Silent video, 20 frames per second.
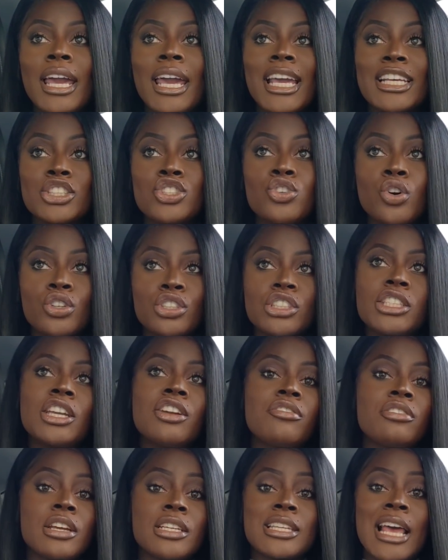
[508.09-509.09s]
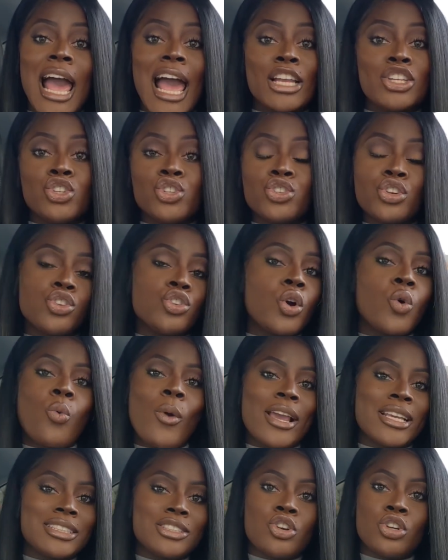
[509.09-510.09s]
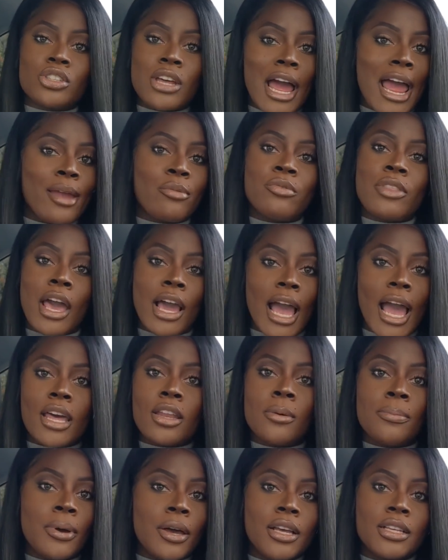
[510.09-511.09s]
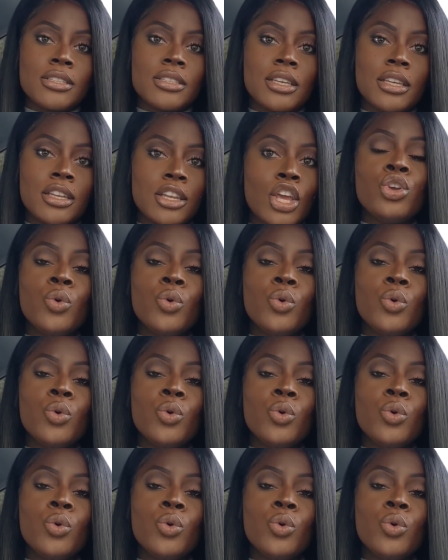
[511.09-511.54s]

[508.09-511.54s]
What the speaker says: is not serious and you should not waste your time with that kind of person.